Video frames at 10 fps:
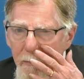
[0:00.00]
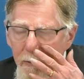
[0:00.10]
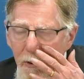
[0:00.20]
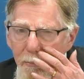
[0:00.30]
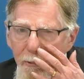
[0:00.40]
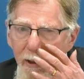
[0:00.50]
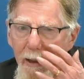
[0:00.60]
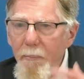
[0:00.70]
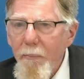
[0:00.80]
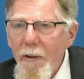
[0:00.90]
Tom
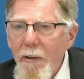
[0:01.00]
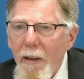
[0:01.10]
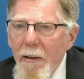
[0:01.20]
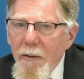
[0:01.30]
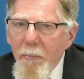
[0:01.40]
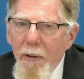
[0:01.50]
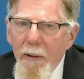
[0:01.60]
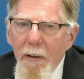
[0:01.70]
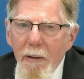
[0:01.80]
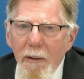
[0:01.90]
Graham that had to
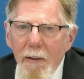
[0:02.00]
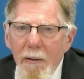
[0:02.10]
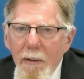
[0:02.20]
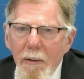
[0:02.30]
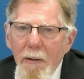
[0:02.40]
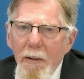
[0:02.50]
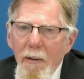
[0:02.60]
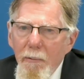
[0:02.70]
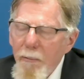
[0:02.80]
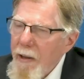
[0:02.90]
be
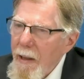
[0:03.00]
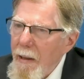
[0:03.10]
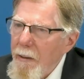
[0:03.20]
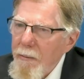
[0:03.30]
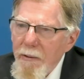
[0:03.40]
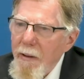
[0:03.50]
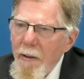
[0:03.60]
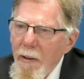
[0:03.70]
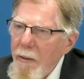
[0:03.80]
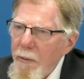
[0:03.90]
rehoused.
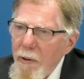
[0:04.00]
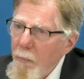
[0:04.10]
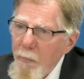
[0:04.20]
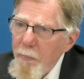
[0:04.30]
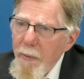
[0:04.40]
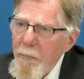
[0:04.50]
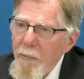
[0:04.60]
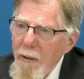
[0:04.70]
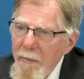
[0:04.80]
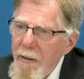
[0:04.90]
There were a number of people
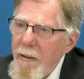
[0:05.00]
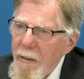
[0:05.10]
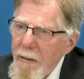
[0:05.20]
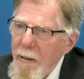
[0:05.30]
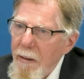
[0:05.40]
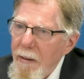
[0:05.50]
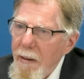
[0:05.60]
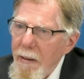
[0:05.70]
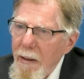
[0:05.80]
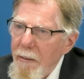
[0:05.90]
living in
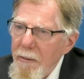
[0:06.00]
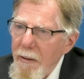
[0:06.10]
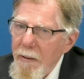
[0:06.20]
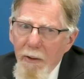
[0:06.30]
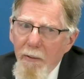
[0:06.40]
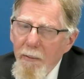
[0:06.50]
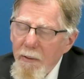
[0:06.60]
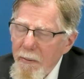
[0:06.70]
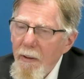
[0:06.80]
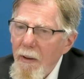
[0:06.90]
that house, and so it
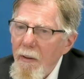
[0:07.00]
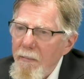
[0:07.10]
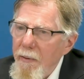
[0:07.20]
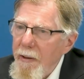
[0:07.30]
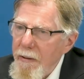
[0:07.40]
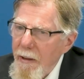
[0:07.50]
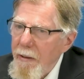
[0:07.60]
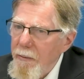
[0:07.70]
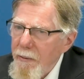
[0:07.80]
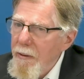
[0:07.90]
was very
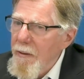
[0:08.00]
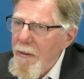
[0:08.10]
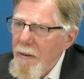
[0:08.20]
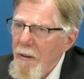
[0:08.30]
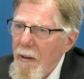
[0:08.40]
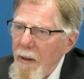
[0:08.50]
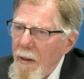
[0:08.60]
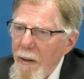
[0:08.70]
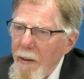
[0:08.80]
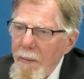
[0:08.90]
dangerous.
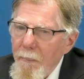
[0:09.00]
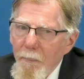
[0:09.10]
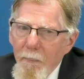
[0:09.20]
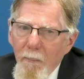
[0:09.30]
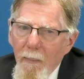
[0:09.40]
And